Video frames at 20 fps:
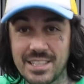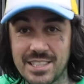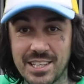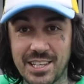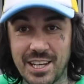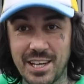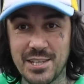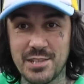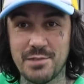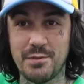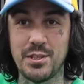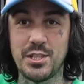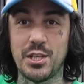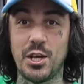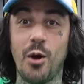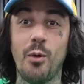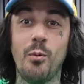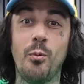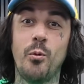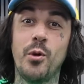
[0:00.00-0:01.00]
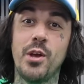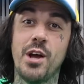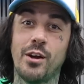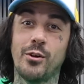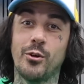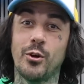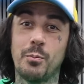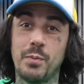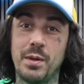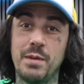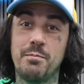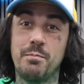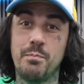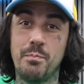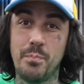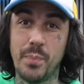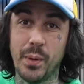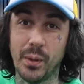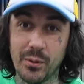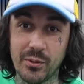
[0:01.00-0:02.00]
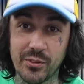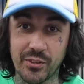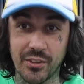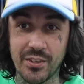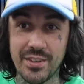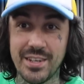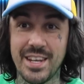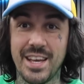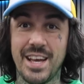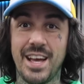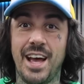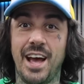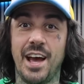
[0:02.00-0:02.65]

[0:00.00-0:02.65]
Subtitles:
today's video, we are going to be building